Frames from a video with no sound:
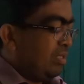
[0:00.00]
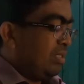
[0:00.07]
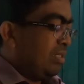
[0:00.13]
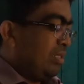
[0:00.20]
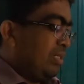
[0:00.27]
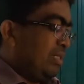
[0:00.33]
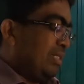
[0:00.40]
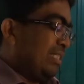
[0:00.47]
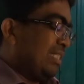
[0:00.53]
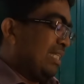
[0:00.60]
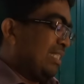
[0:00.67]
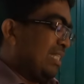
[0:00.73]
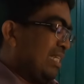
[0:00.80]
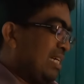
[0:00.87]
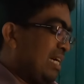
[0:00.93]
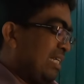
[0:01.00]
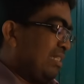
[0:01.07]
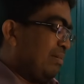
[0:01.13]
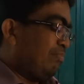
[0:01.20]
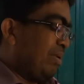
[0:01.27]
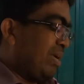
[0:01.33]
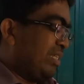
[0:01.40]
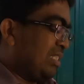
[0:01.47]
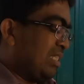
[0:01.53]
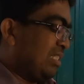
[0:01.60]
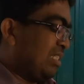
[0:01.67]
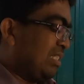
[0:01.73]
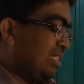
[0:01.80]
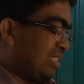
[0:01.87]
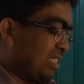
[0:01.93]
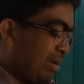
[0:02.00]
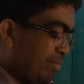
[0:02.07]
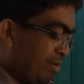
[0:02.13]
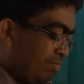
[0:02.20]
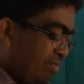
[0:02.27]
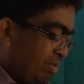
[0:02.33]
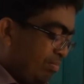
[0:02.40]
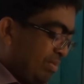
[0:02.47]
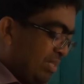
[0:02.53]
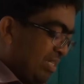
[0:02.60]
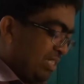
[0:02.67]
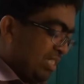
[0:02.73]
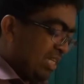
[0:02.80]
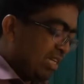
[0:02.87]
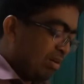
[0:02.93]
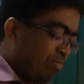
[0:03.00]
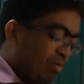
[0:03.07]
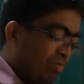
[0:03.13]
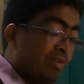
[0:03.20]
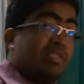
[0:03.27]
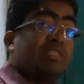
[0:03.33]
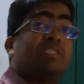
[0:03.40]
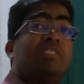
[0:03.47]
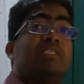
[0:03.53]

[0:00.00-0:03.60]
to the other places? It's coming from the central province.